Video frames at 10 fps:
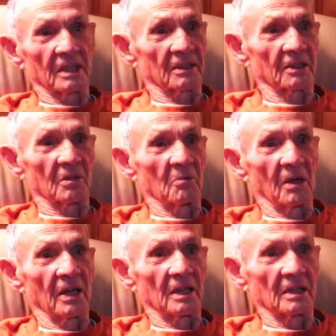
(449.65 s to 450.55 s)
hit
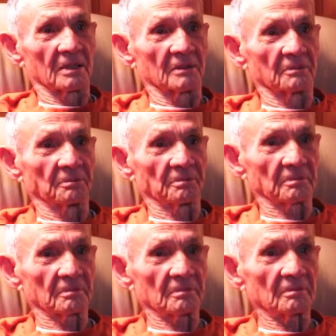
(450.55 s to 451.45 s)
somebody. Bill
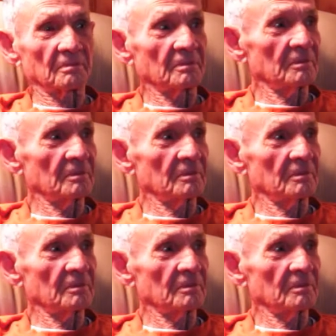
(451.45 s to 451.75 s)
Gullickson.